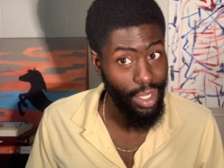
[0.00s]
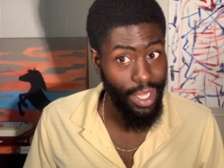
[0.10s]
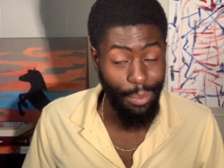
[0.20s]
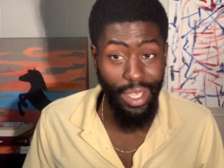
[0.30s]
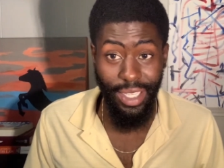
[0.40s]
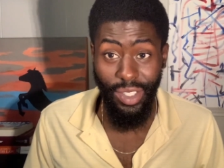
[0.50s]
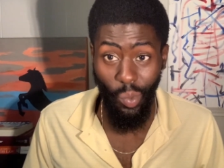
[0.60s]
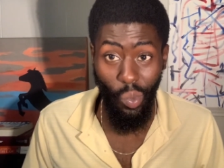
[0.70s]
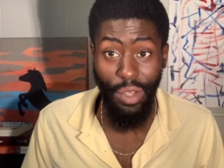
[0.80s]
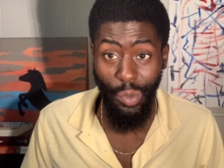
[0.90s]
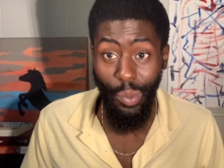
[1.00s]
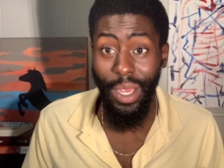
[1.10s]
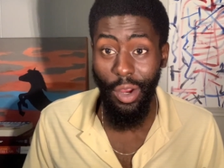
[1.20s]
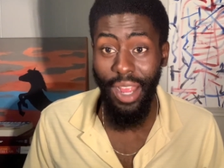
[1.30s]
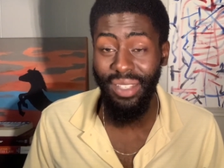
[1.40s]
Because if you
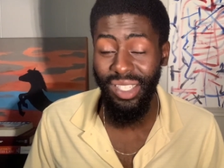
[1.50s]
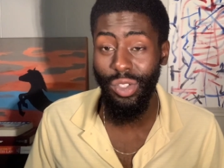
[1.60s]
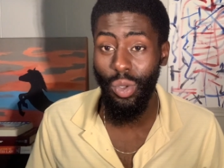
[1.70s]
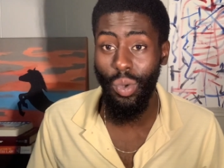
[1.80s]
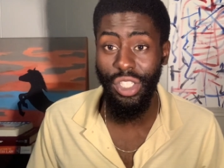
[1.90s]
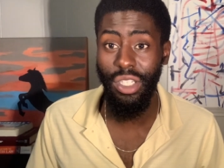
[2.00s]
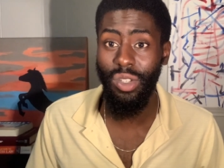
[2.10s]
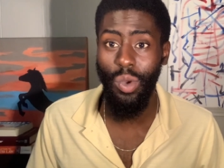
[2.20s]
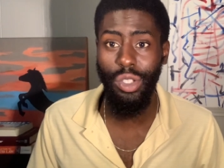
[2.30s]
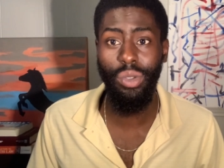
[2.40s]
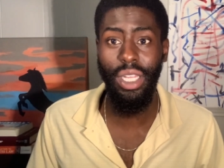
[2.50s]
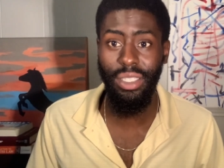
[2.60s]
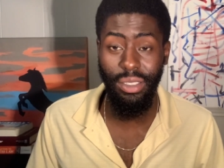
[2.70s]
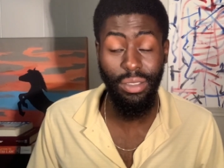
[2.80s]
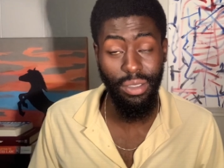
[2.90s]
make her have sex with you when she doesn't want to,
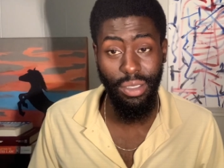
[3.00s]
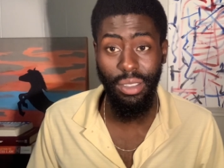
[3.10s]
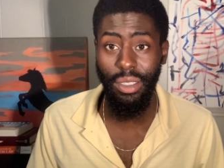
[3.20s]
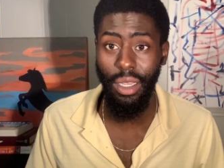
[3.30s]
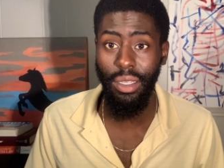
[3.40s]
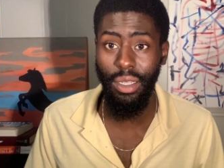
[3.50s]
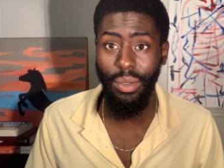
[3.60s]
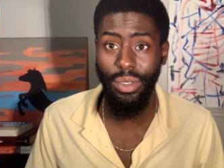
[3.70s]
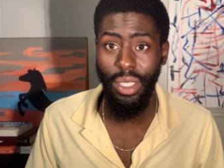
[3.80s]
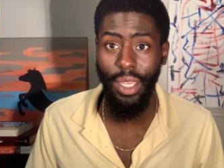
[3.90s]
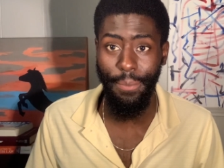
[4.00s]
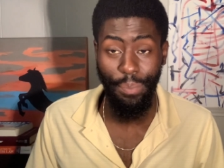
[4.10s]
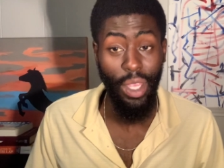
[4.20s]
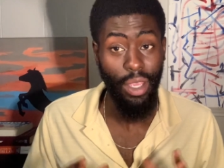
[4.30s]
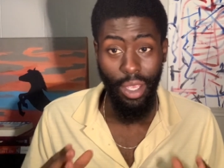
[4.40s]
that's, what I'm saying.
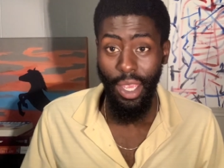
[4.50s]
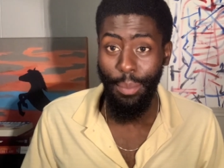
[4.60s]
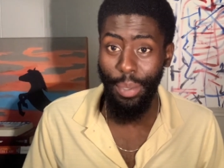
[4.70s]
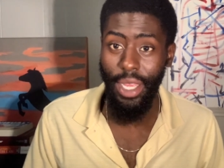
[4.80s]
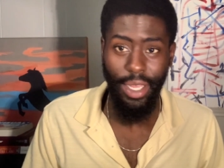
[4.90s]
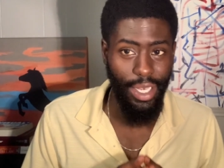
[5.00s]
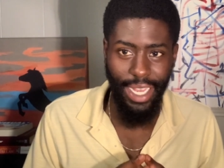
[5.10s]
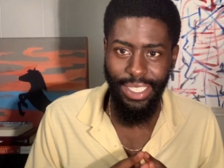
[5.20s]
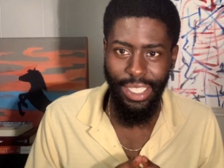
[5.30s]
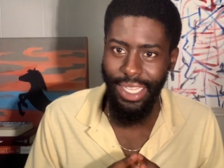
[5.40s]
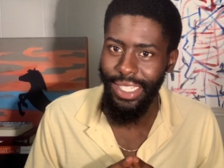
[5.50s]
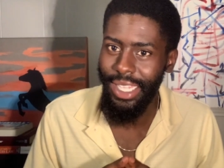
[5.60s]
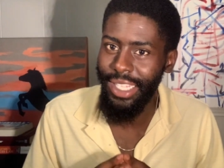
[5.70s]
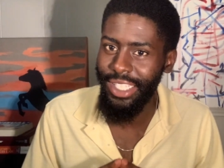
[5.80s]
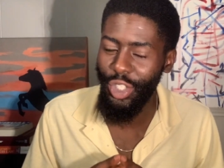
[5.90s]
But like I said, and that's
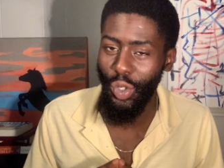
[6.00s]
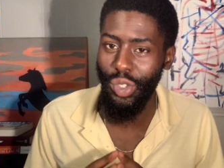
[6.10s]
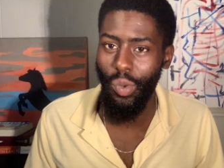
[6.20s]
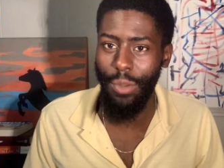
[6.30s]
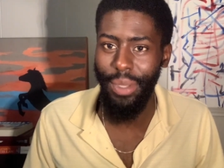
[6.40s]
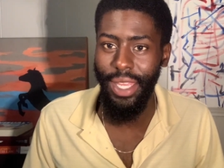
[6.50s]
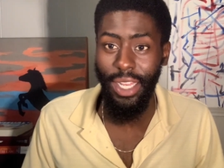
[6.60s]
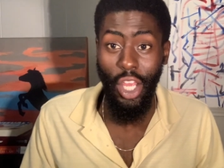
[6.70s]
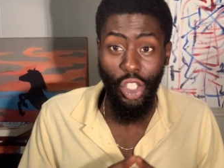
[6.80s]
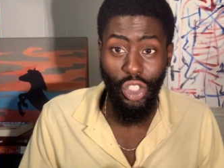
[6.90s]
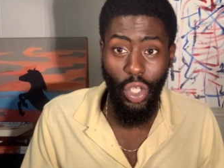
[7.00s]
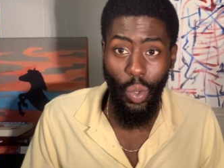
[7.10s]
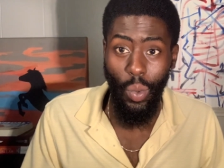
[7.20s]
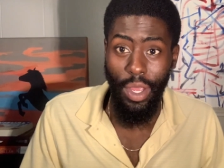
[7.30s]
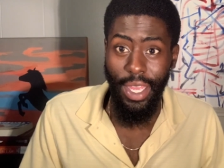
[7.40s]
not the situation you want to be in.
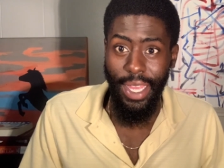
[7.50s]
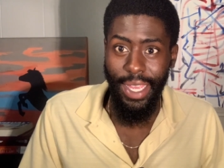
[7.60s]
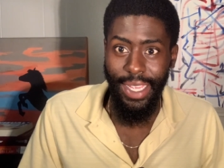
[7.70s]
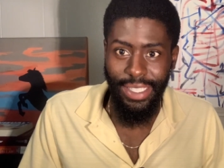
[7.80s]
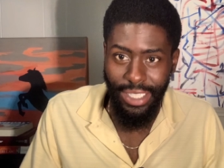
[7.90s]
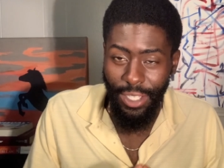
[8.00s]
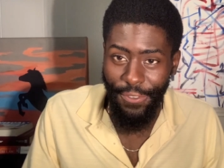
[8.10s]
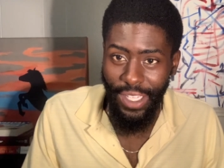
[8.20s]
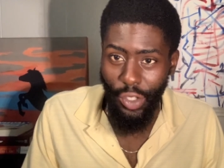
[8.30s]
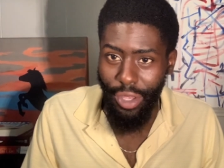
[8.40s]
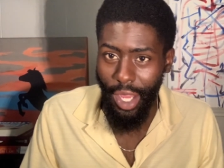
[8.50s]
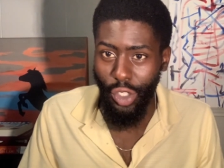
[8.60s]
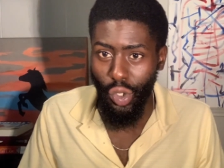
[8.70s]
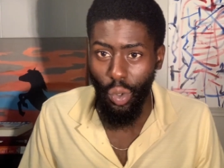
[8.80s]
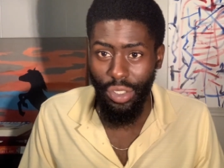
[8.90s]
So since the fact that you can't
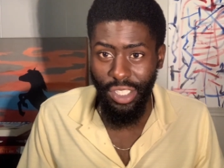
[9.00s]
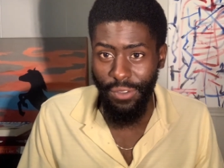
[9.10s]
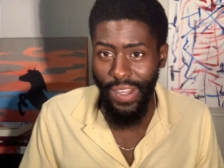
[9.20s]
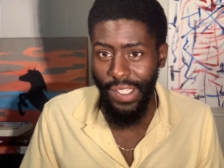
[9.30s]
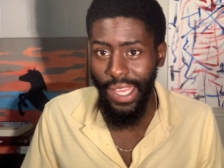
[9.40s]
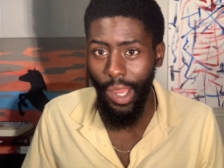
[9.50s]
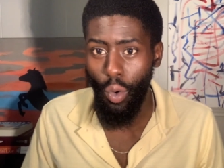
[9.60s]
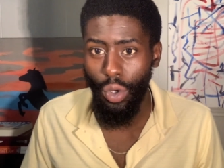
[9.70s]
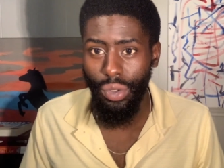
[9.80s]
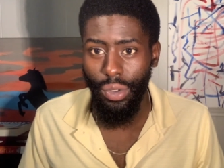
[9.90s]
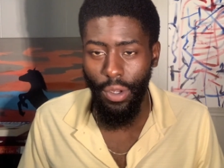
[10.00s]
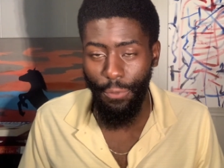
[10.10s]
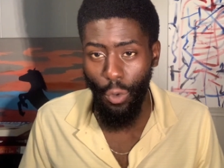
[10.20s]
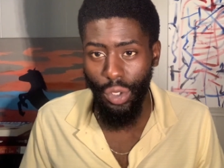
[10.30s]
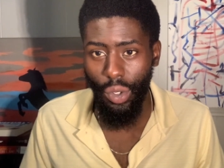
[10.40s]
control her, since the fact that you can't
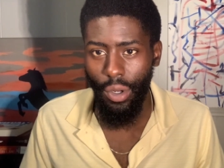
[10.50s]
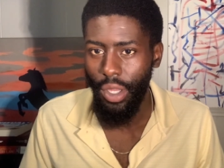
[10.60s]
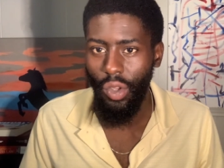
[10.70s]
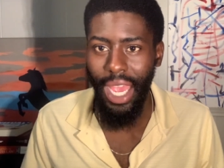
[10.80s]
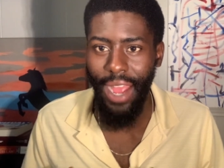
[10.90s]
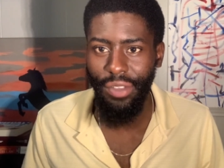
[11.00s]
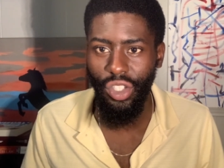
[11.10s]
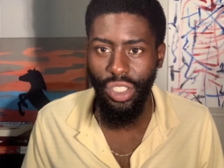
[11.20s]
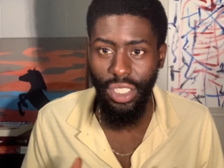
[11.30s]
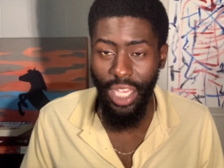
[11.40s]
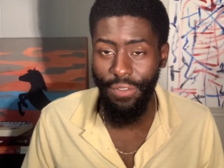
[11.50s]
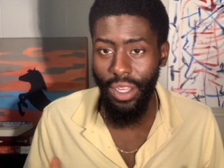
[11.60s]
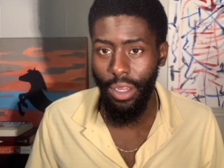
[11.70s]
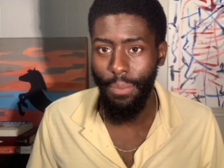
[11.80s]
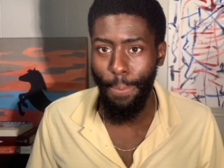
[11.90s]
force her, you have to just give it
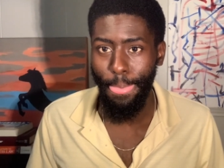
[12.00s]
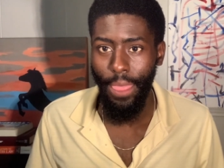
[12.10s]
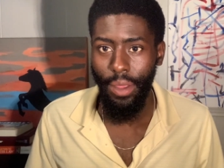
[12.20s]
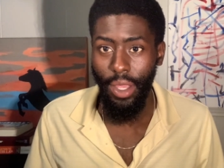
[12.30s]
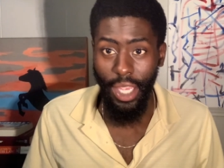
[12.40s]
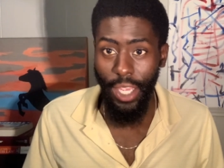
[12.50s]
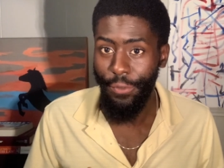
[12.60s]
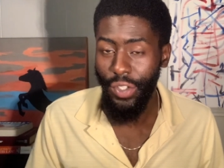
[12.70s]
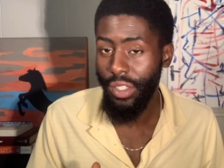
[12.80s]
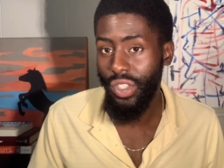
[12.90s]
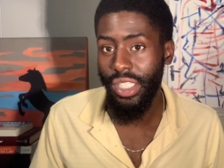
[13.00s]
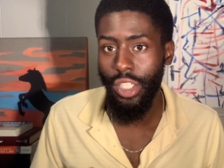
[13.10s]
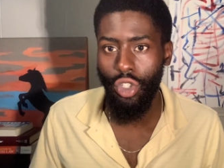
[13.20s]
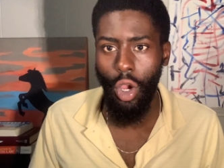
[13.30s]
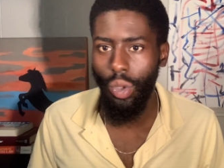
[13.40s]
up. If she says
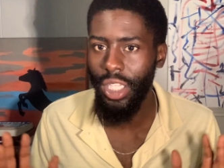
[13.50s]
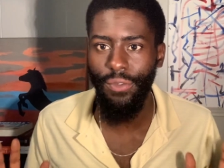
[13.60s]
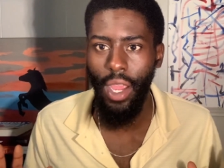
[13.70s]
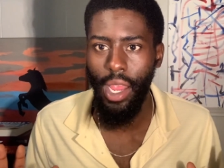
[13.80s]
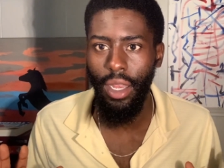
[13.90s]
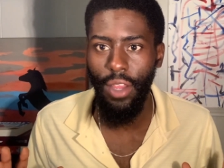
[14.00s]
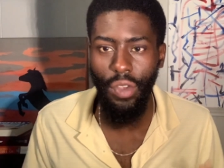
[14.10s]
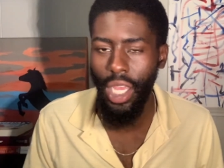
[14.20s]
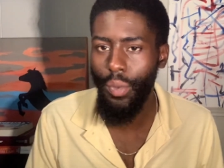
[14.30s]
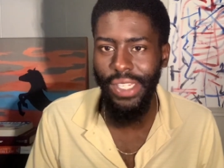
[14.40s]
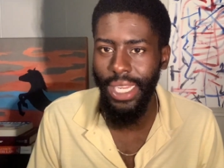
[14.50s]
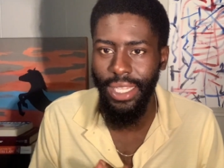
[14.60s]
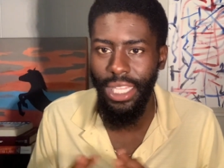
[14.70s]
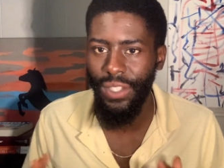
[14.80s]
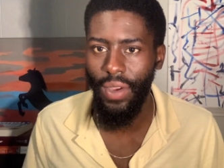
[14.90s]
no, that's fine. If you get rejected,
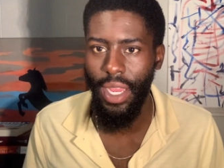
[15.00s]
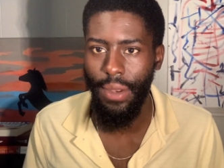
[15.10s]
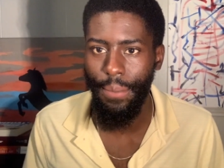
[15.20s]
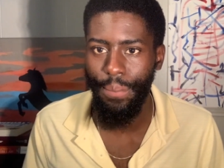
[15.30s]
that's fine.